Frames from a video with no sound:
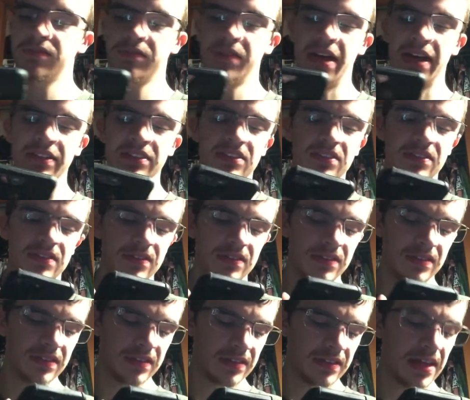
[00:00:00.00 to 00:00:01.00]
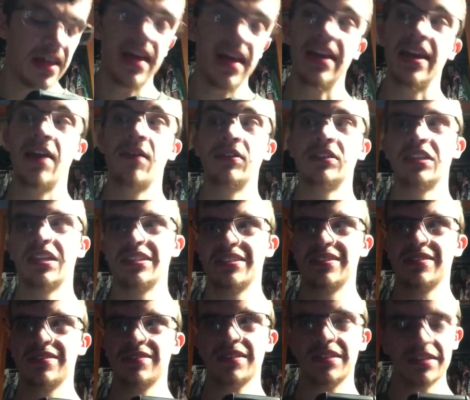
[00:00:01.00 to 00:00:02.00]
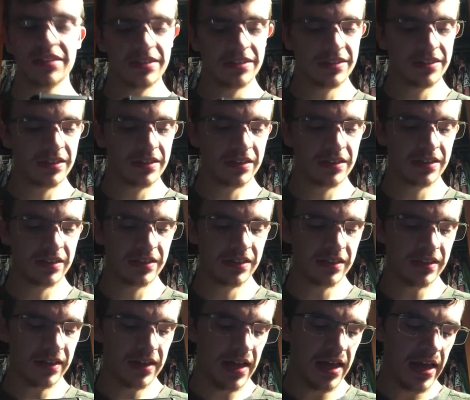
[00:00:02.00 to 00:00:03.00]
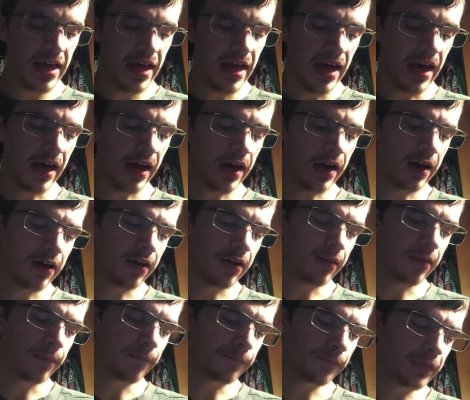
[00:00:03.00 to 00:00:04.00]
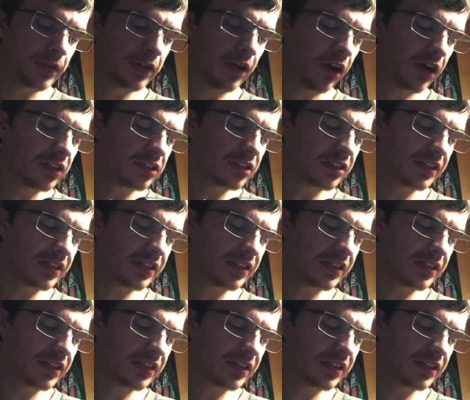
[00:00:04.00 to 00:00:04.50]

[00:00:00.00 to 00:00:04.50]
ways. Hey, everyone does it. Guardians of the